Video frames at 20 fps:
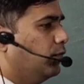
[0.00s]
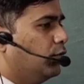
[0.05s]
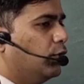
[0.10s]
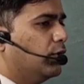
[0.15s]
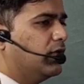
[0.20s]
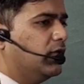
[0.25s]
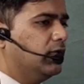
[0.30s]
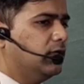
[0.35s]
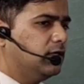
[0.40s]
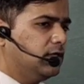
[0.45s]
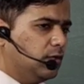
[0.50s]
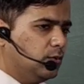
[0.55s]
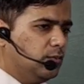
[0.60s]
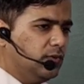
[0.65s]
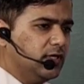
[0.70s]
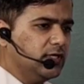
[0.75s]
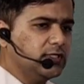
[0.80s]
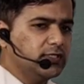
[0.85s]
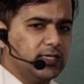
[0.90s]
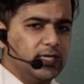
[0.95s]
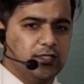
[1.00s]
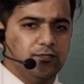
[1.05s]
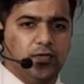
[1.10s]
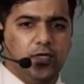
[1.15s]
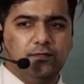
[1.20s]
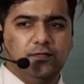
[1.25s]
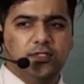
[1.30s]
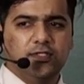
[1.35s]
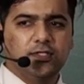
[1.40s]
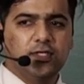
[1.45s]
Brocade tunics, as we
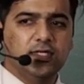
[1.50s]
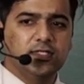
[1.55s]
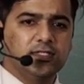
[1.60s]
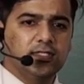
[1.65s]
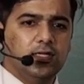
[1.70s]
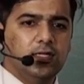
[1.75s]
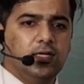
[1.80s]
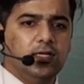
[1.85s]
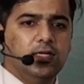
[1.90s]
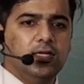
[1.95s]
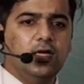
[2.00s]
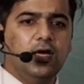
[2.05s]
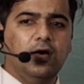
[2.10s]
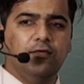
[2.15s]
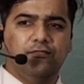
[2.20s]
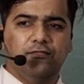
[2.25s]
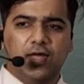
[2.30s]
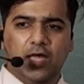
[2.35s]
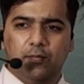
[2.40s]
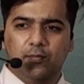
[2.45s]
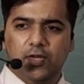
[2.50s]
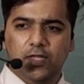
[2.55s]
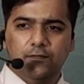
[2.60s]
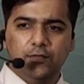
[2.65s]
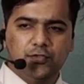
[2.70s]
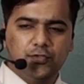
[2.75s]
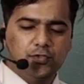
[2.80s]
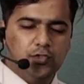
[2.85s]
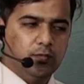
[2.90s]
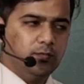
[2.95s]
have discussed earlier, a fabric
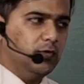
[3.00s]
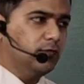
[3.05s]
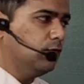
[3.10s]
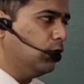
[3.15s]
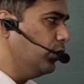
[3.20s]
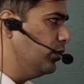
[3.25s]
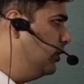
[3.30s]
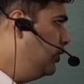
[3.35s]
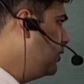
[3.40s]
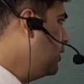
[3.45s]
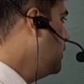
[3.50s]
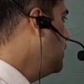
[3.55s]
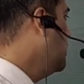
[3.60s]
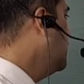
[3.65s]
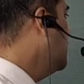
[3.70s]
which is to be worn.